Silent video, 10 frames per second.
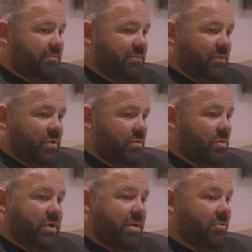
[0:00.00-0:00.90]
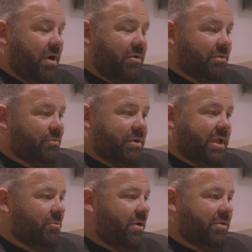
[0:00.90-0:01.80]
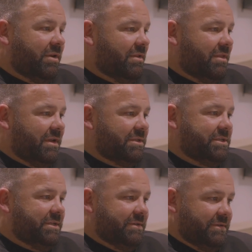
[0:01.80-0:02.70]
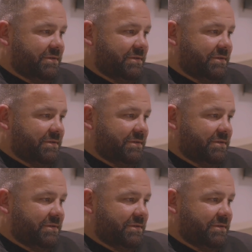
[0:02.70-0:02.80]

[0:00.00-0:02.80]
we'll keep growing. We'll keep growing into the next year.